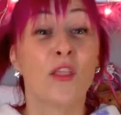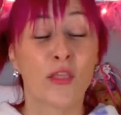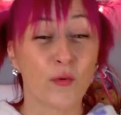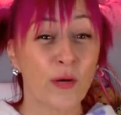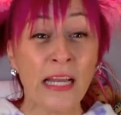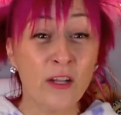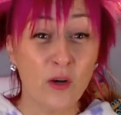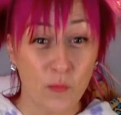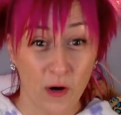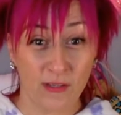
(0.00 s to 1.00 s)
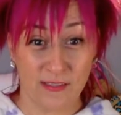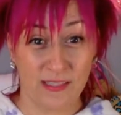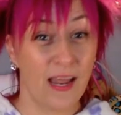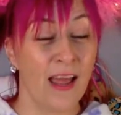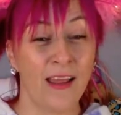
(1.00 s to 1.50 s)
3 new books
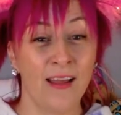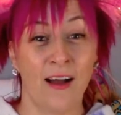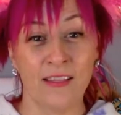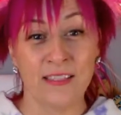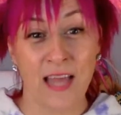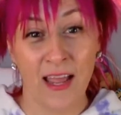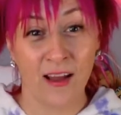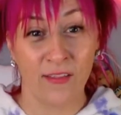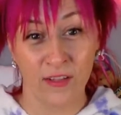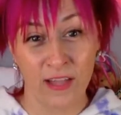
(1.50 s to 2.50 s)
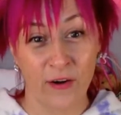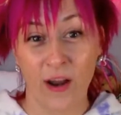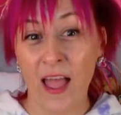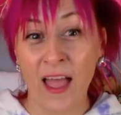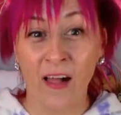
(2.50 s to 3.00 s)
today on the day, the letter
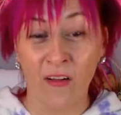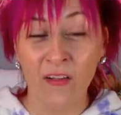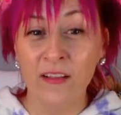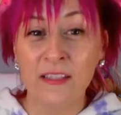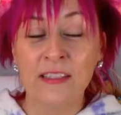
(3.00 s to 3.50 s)
L.